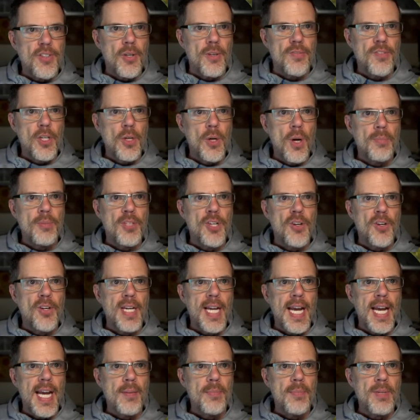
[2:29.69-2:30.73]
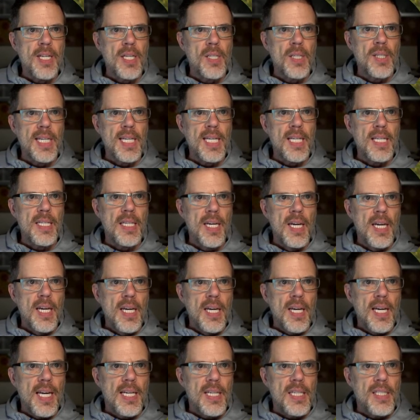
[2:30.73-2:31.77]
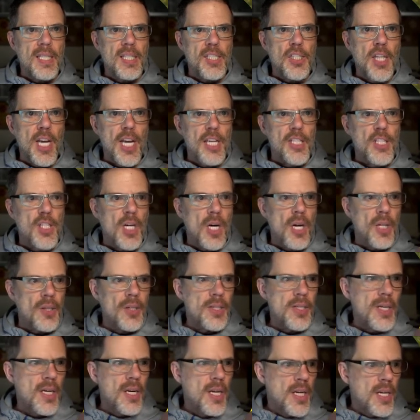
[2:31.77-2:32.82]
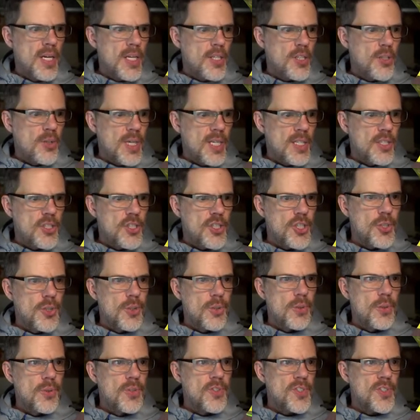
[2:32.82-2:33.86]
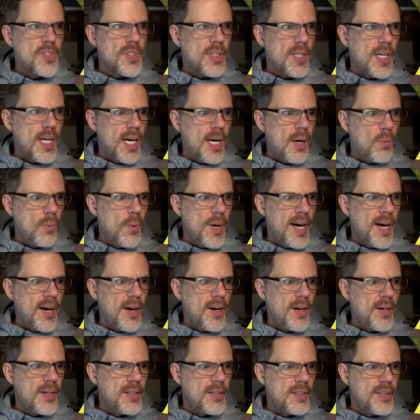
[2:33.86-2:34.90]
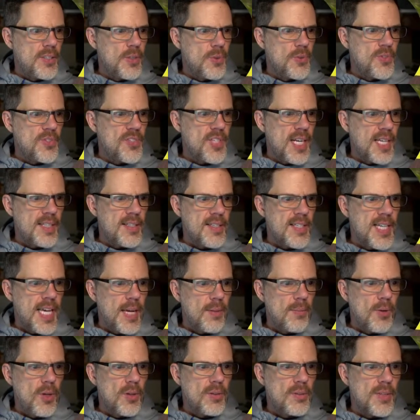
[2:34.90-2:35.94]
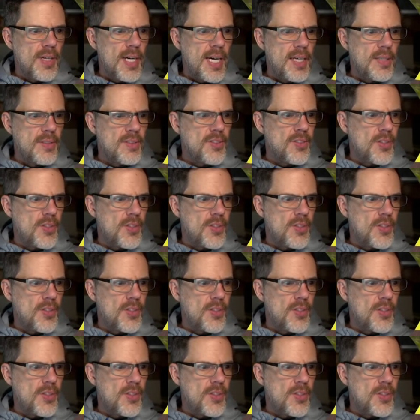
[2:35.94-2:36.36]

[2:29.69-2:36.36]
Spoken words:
So if you go up to your name and click it and click change color, you can choose where you sit at the table, right?